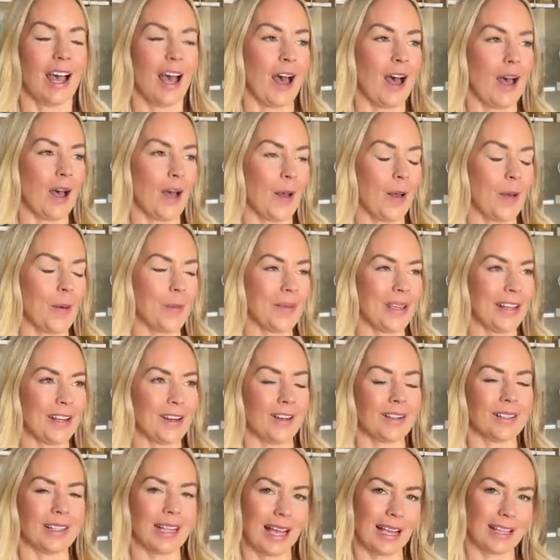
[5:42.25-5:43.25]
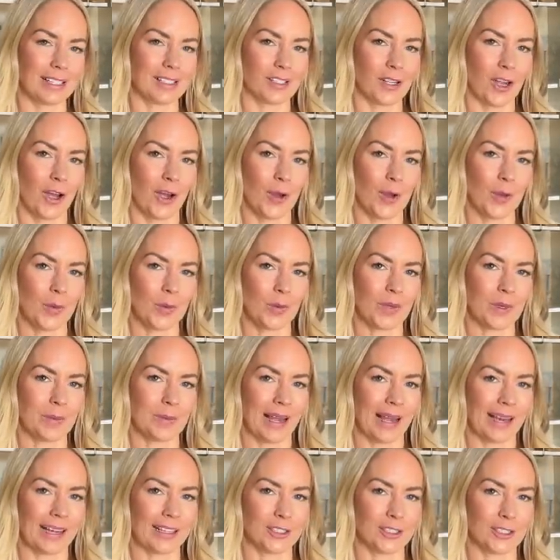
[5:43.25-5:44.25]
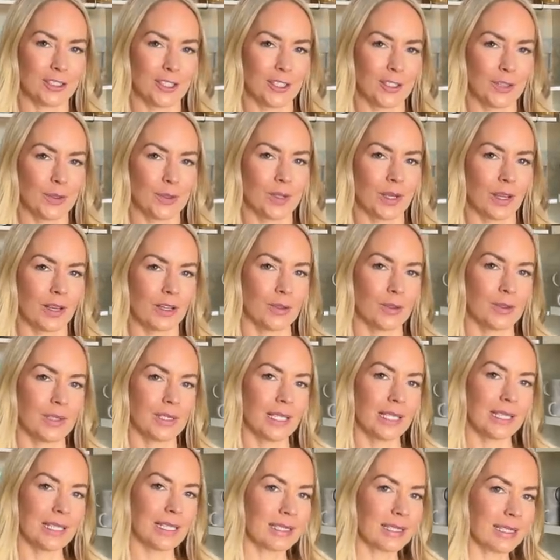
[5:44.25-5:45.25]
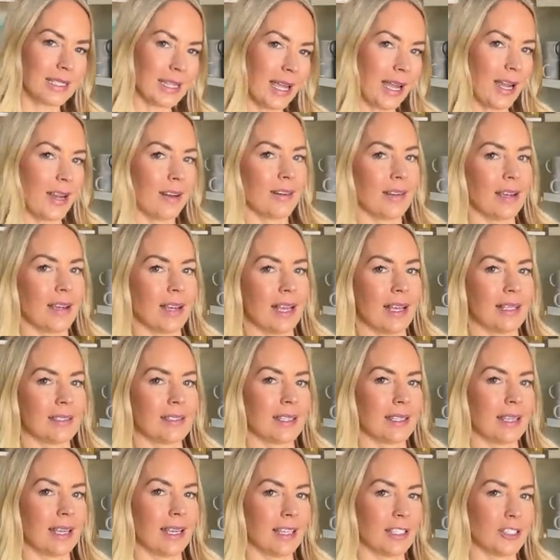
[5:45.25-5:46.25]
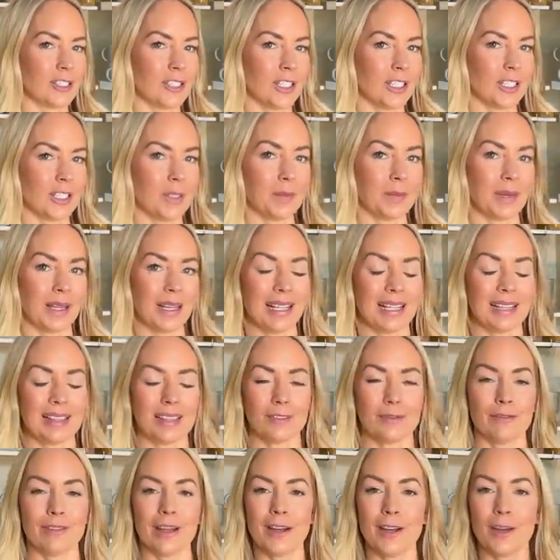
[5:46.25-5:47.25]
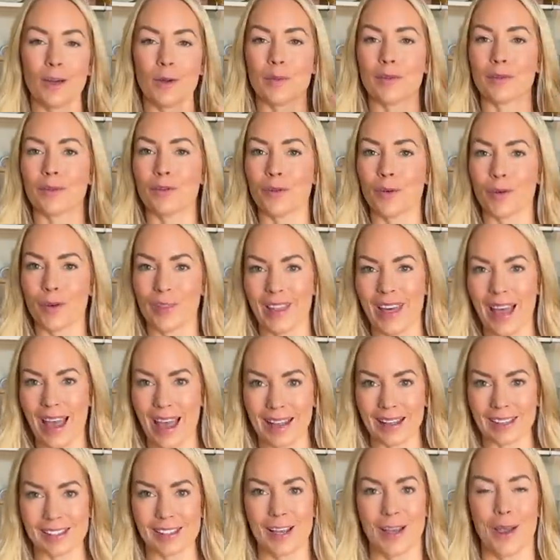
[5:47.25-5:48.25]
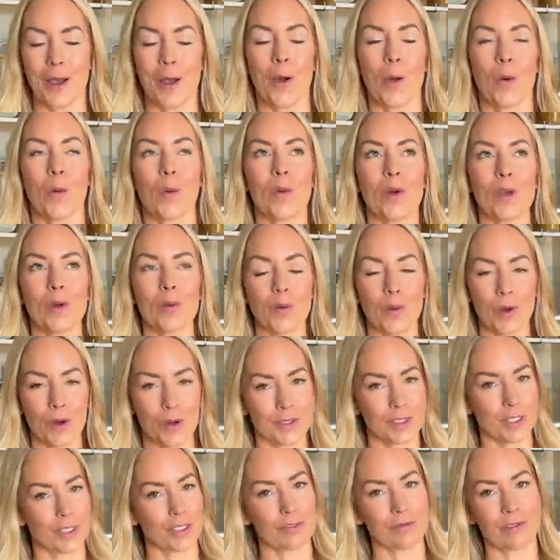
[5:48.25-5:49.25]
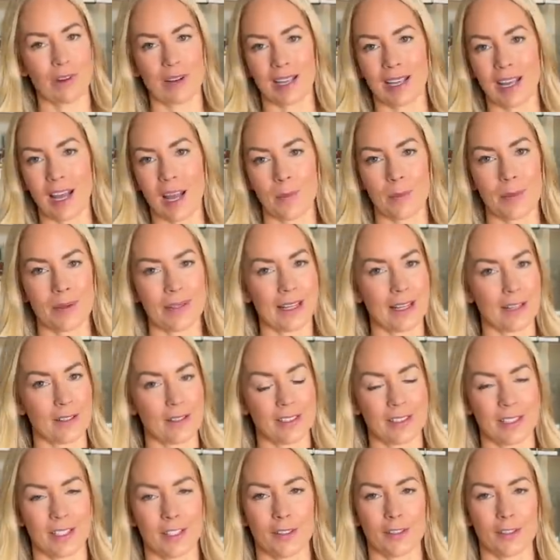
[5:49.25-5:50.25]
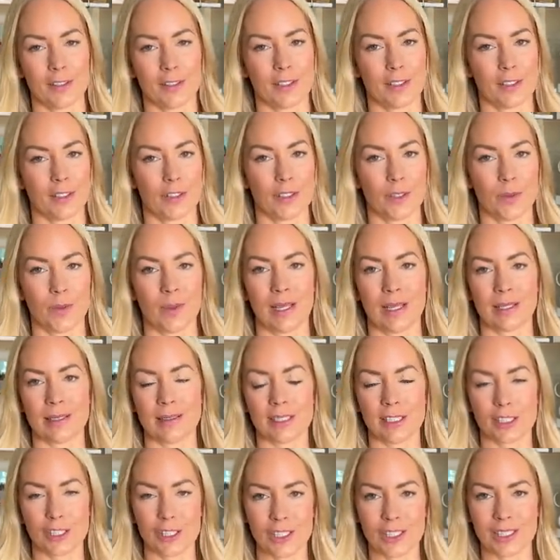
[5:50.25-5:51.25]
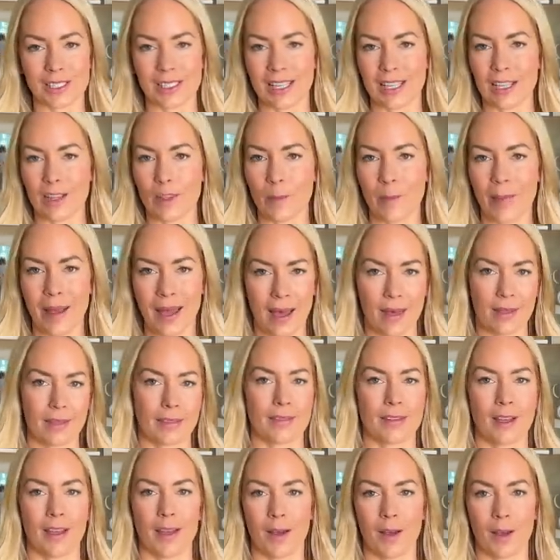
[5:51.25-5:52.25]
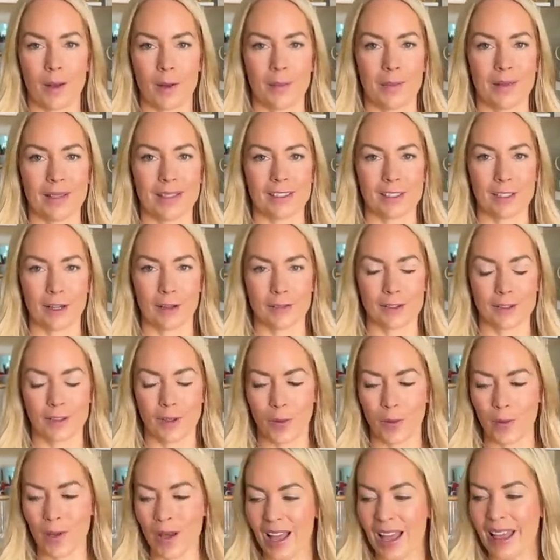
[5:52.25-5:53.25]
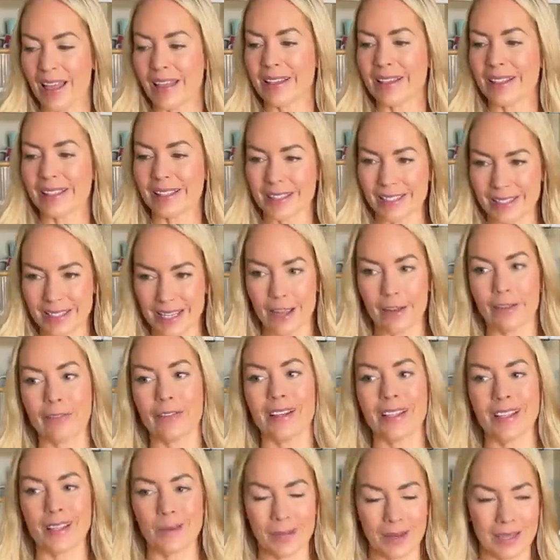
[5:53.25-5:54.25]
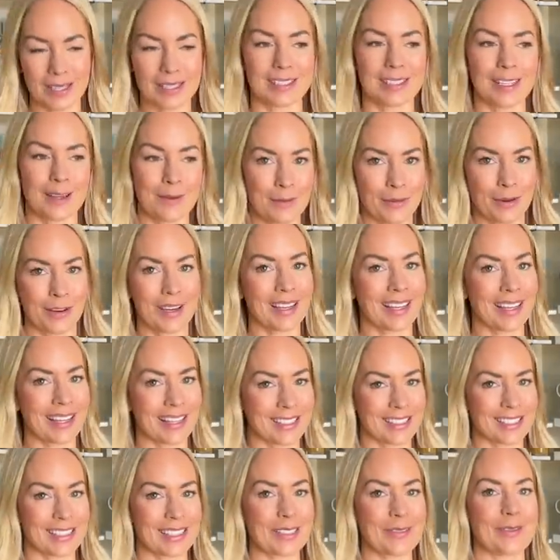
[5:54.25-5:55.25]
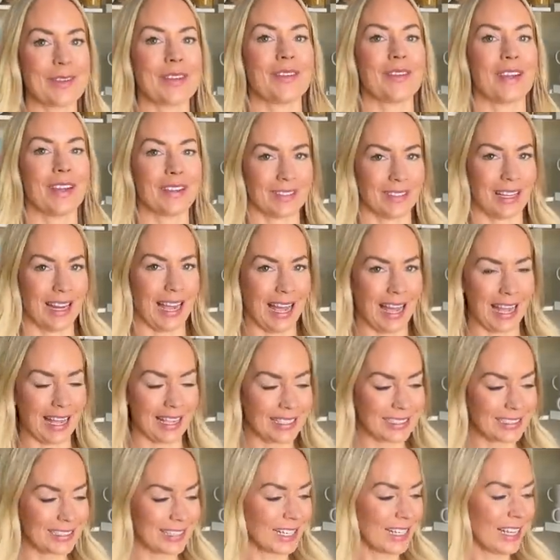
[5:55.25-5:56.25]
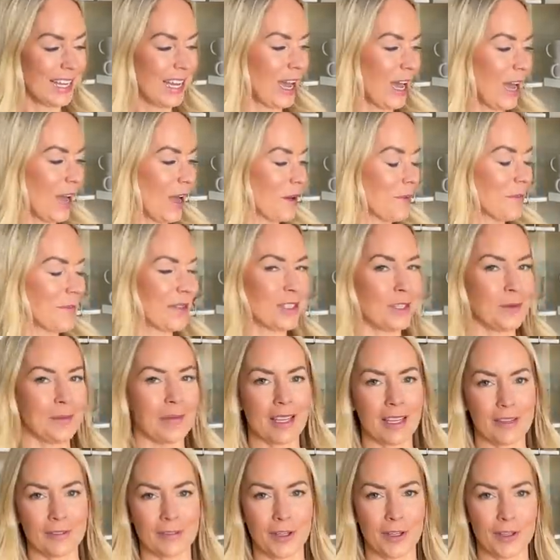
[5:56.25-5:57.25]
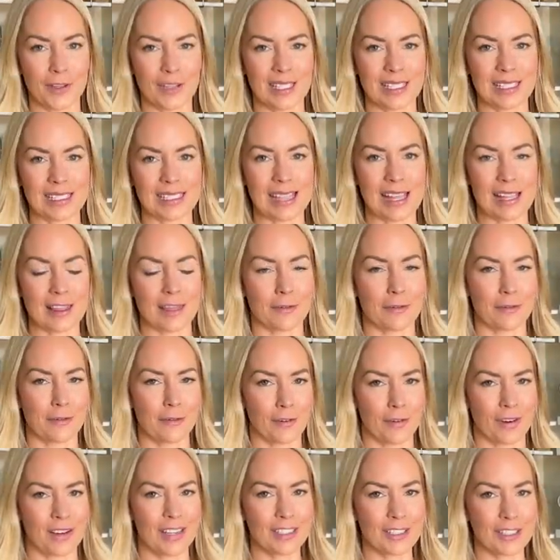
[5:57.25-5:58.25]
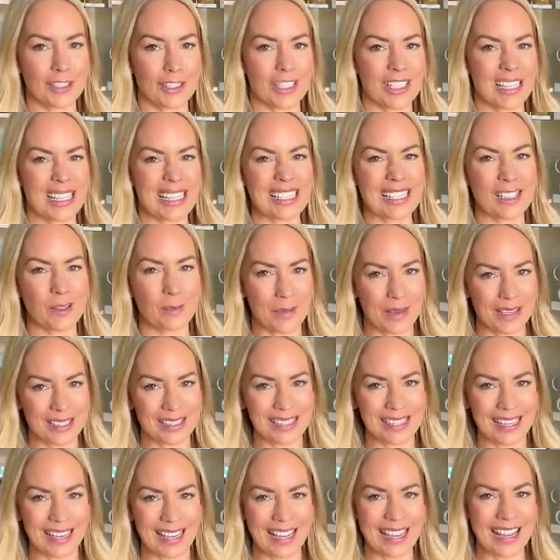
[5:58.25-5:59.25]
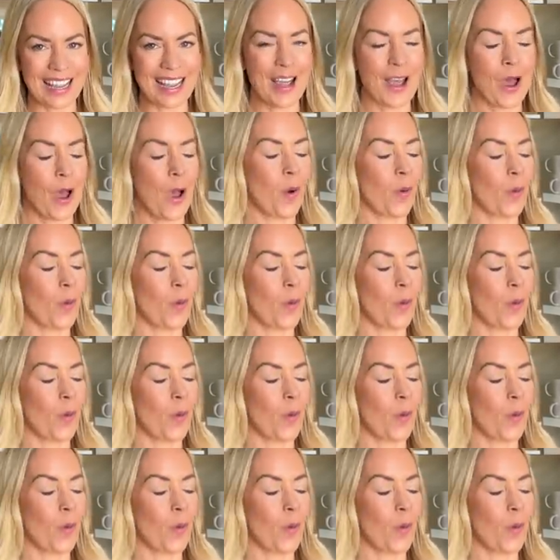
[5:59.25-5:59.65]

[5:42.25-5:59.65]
In our last home, we managed to use our utility area as a kitchen, but in the reno before that, we were just running up and downstairs doing dishes in the bathtub and stuff. So this is definitely the best temporary kitchen we've ever had. And you may have noticed that the fridge is missing.